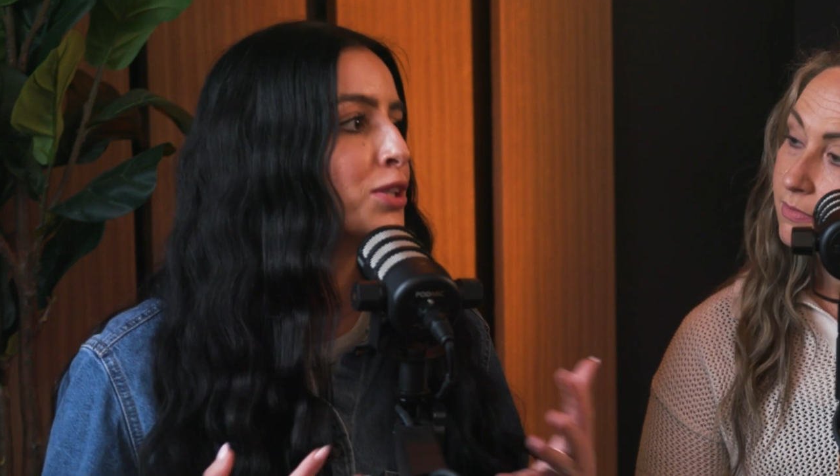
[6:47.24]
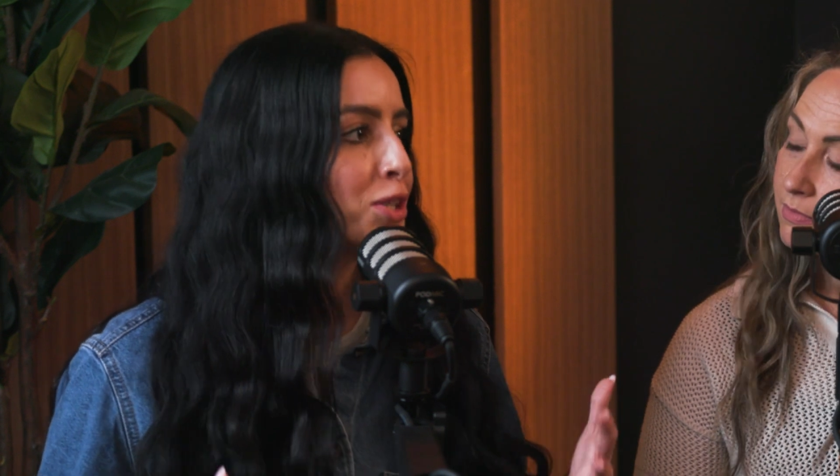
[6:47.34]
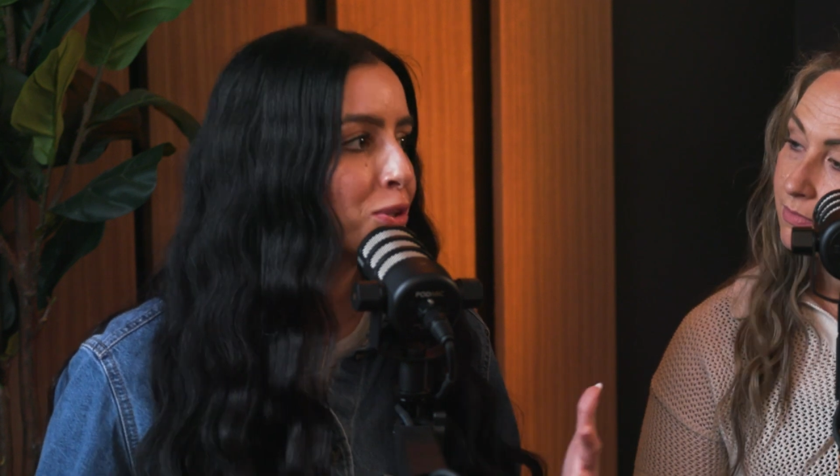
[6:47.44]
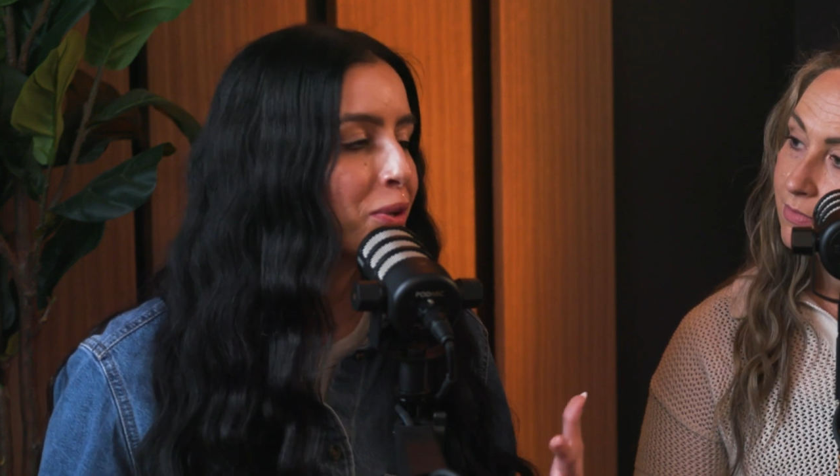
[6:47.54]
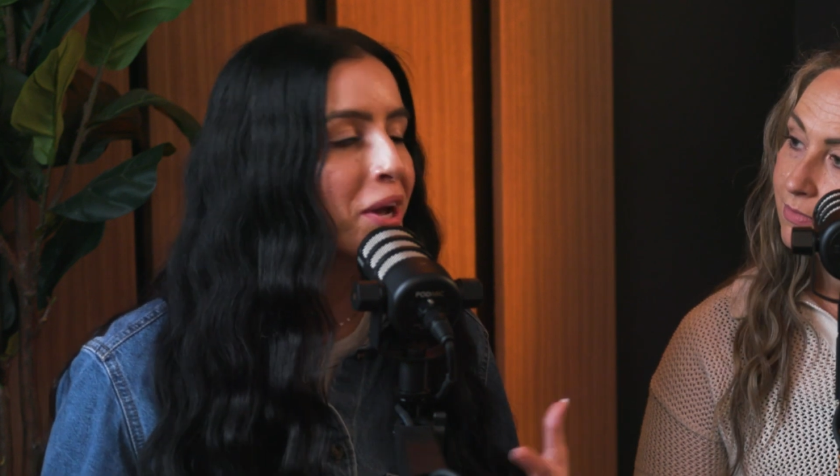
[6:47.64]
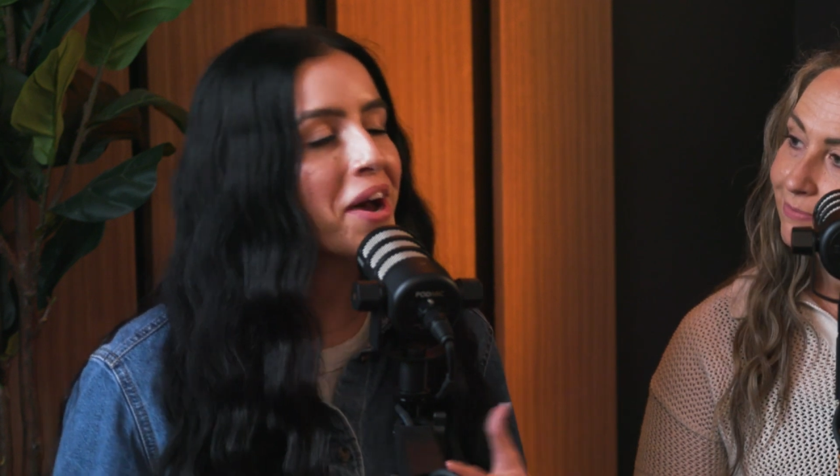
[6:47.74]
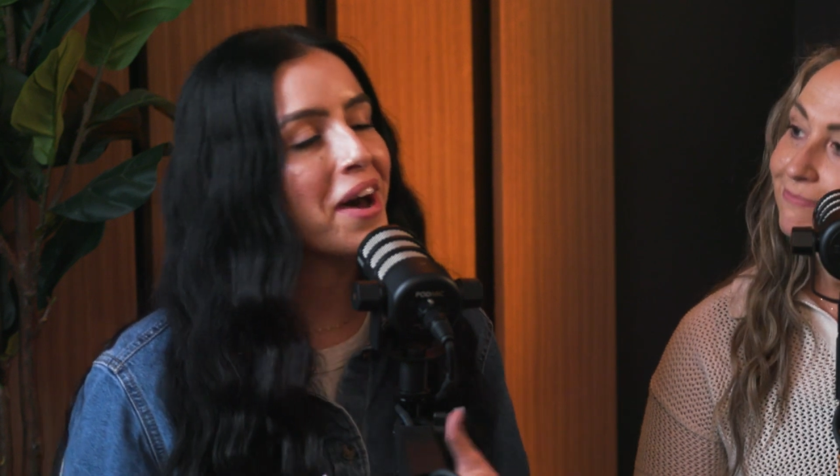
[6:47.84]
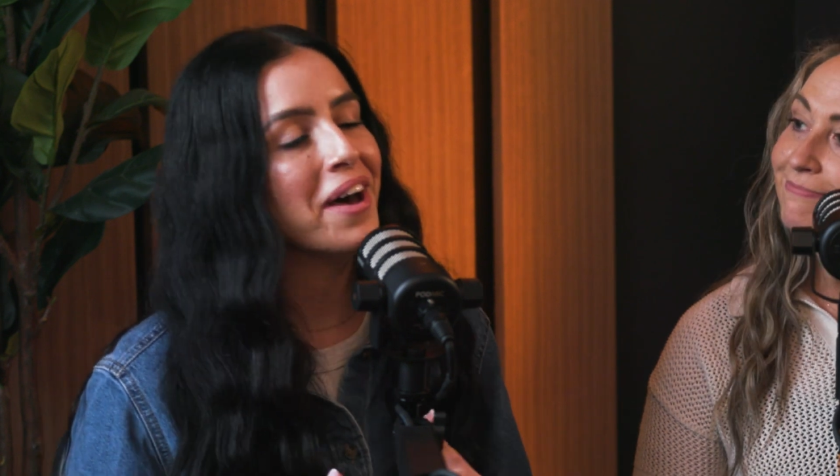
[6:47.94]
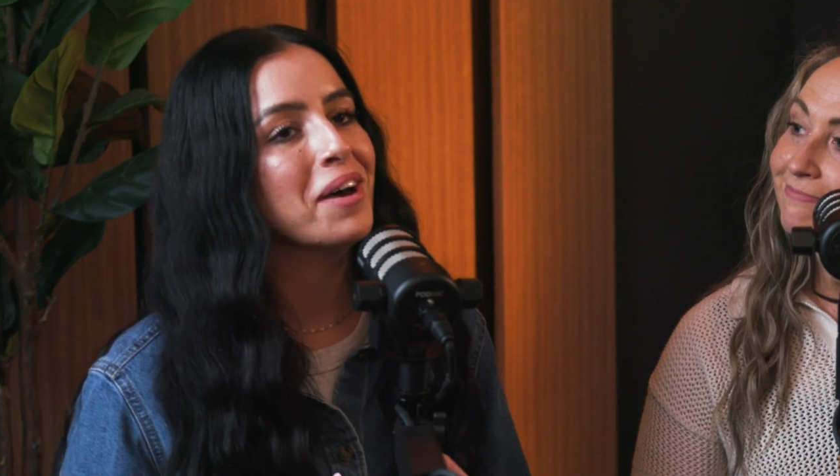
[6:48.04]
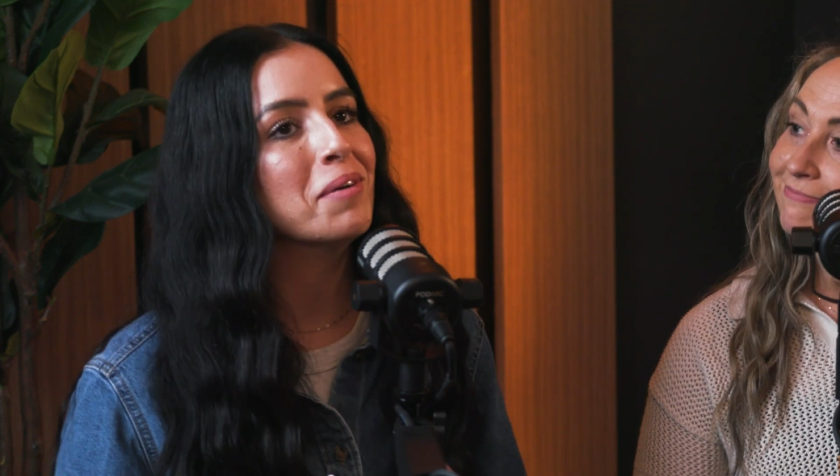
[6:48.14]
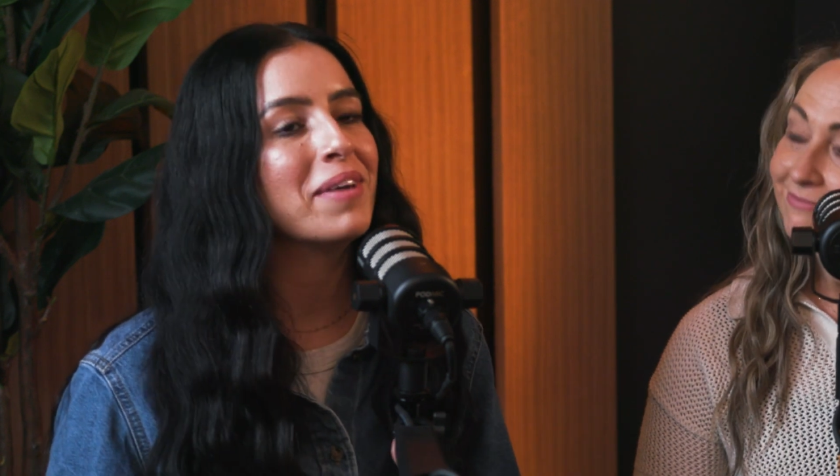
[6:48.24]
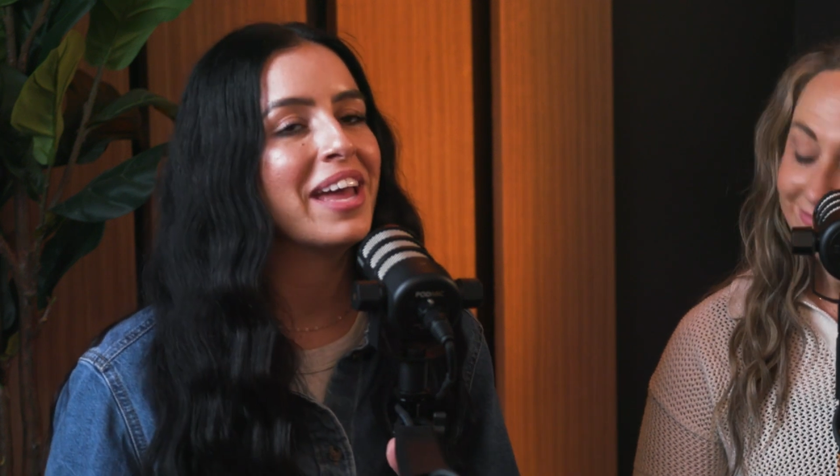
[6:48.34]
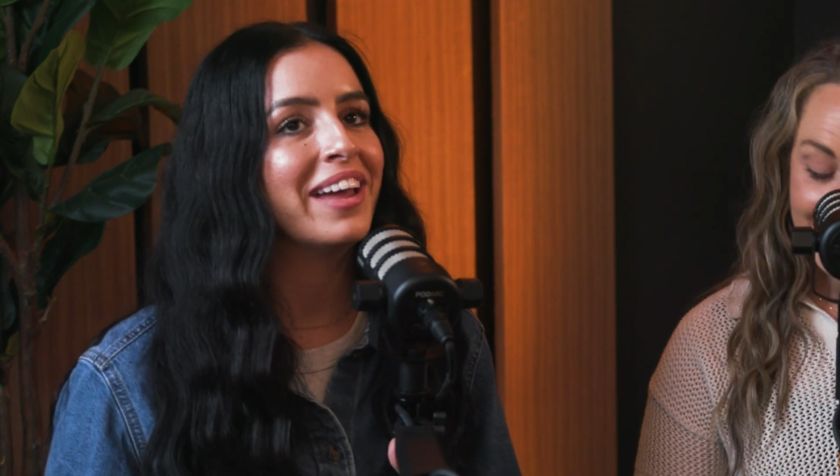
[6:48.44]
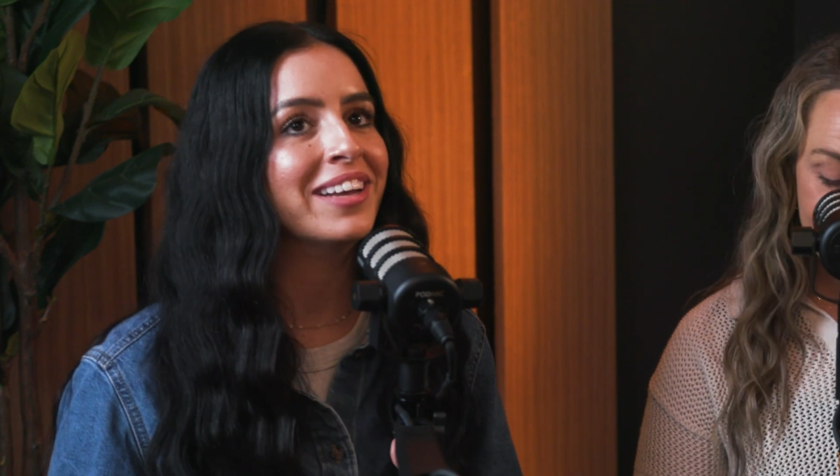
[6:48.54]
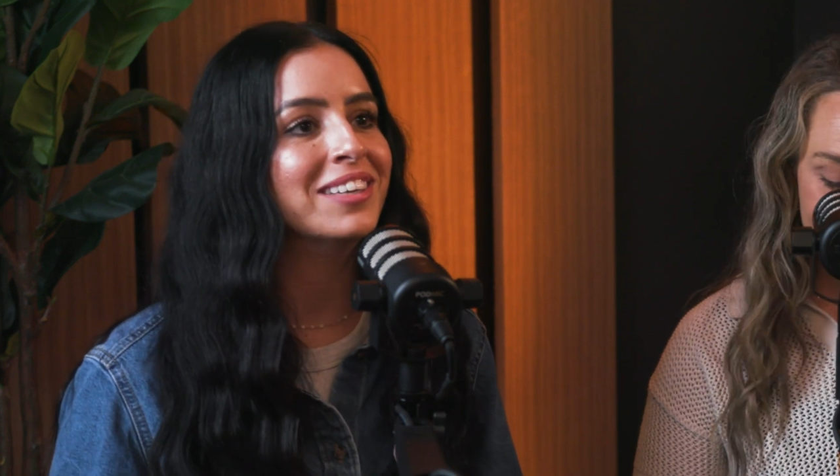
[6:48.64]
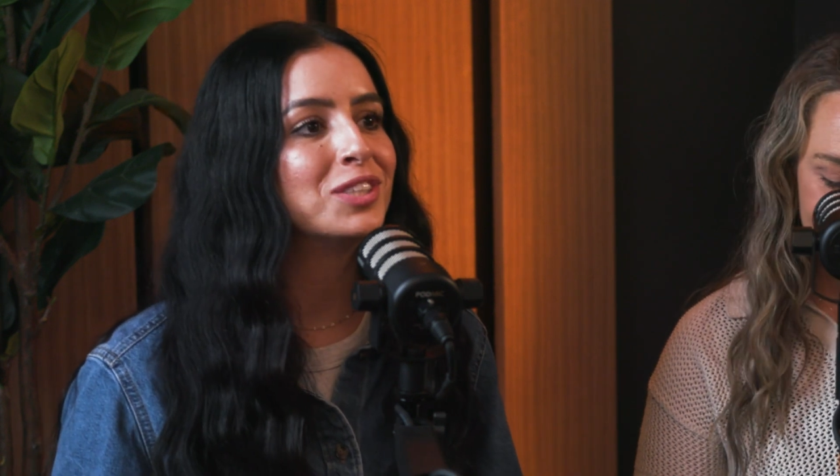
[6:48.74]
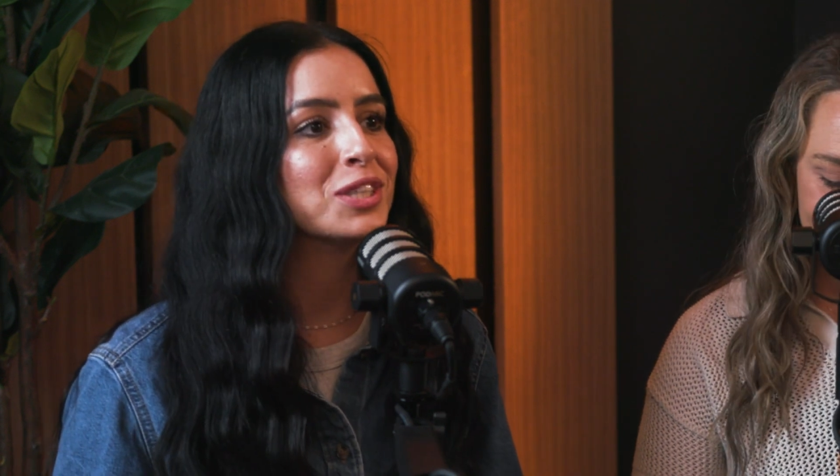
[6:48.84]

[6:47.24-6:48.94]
hostile, and